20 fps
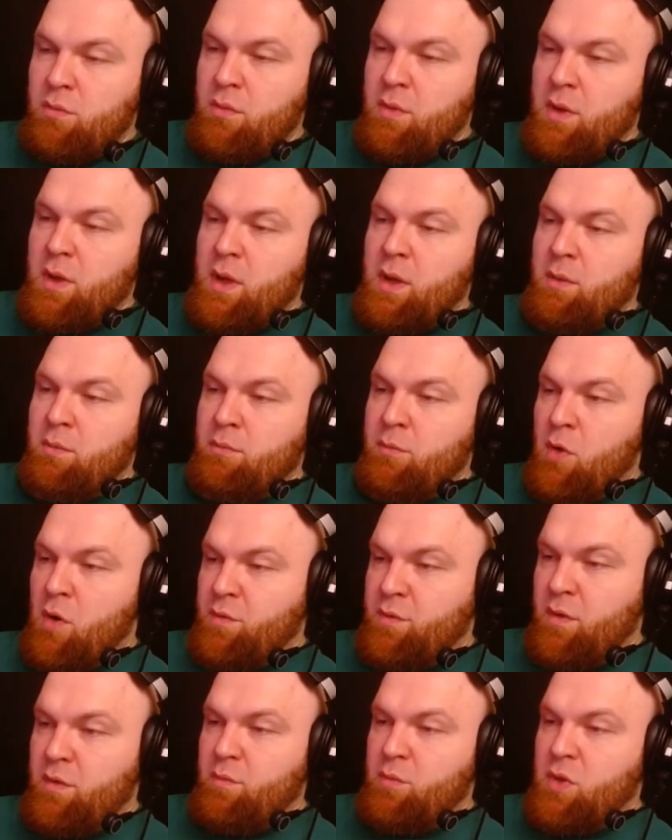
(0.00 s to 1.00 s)

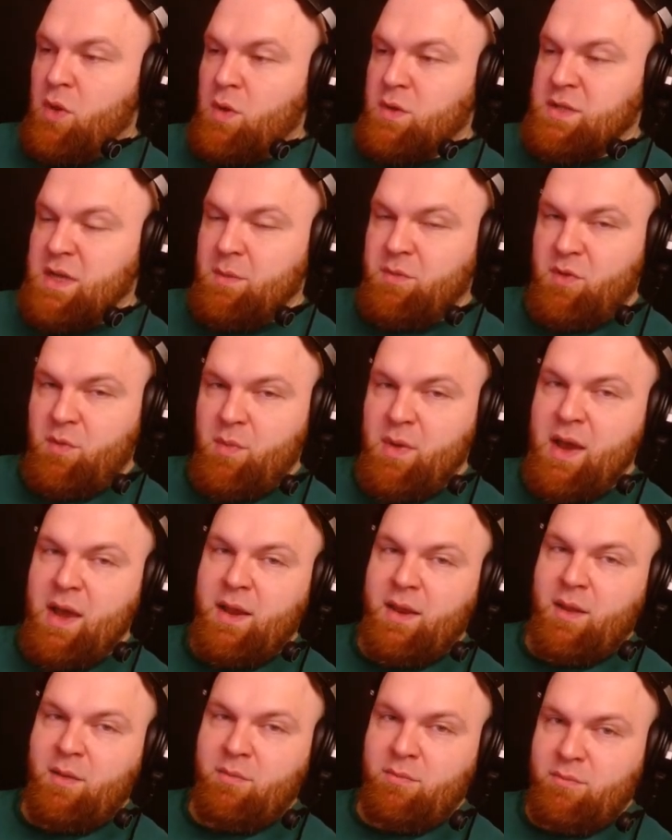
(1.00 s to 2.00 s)
blows up the
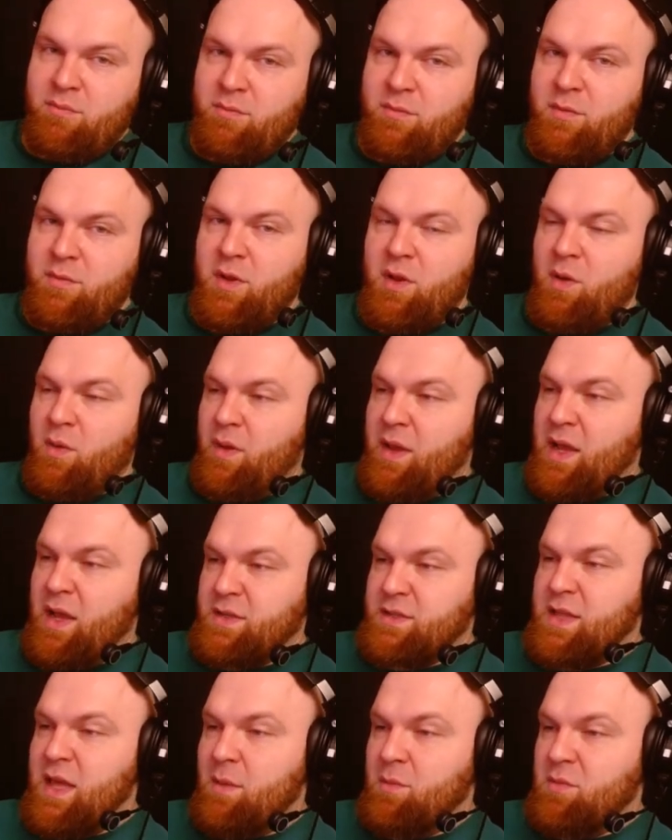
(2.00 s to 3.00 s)
mine and,
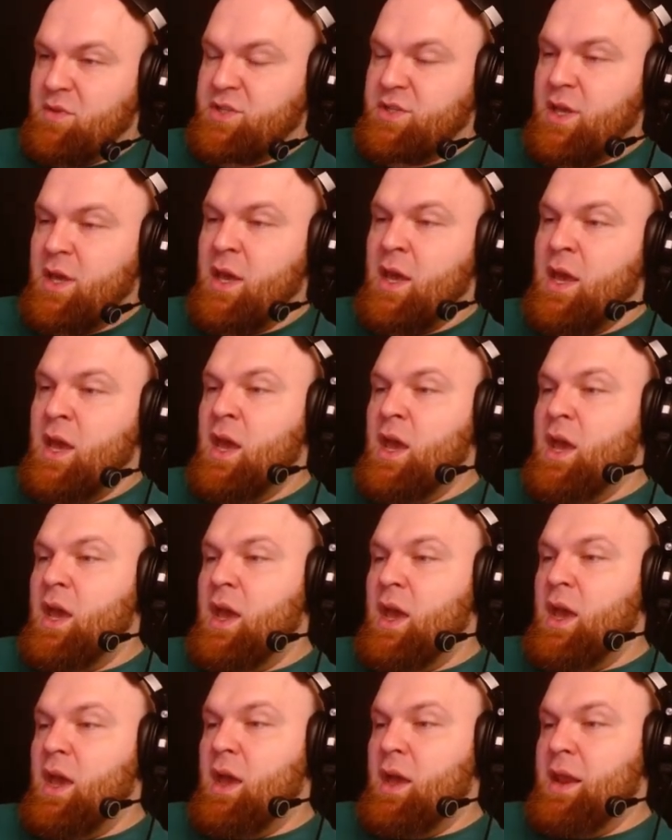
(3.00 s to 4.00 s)
gets damaged.
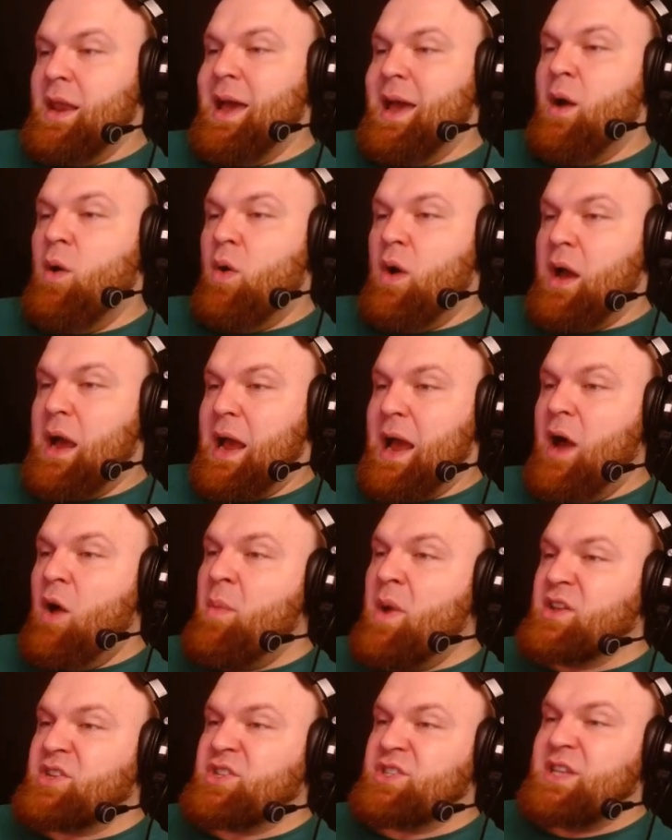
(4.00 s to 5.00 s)
Now, how
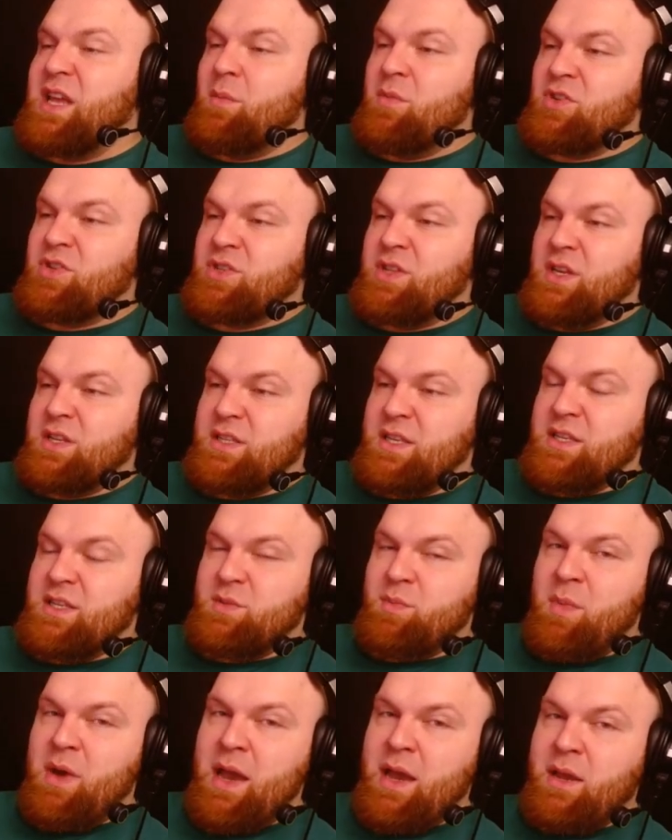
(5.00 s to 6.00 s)
much damage does this
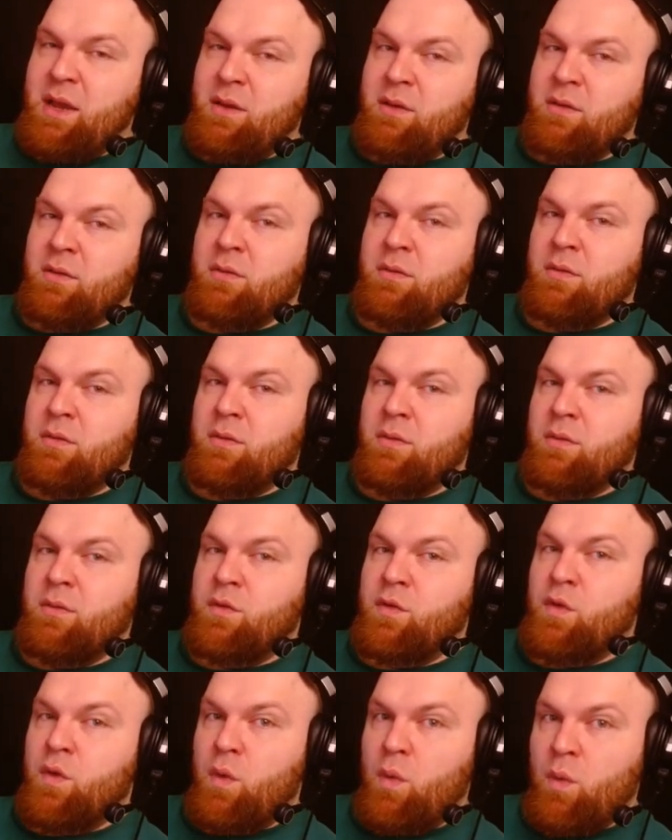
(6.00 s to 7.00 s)
mine
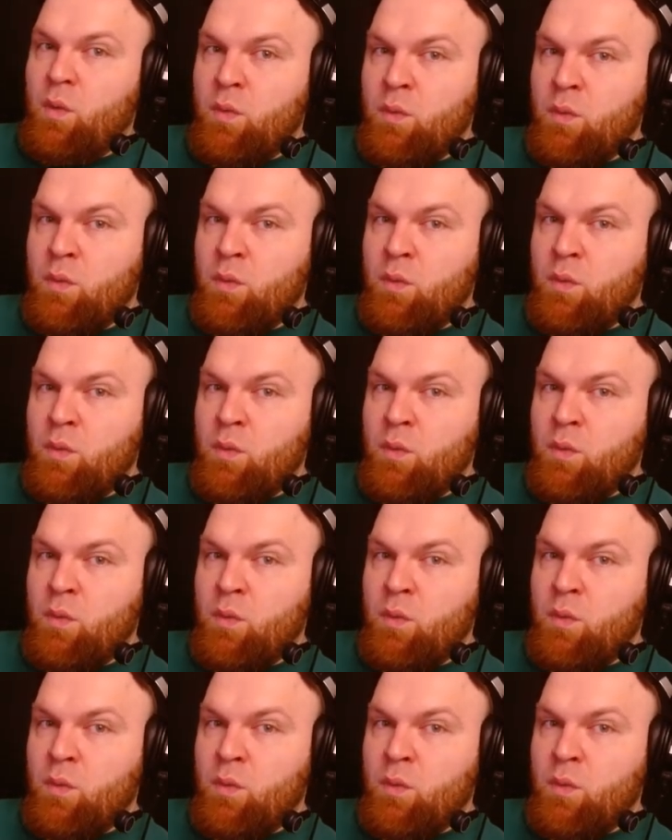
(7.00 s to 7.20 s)
do?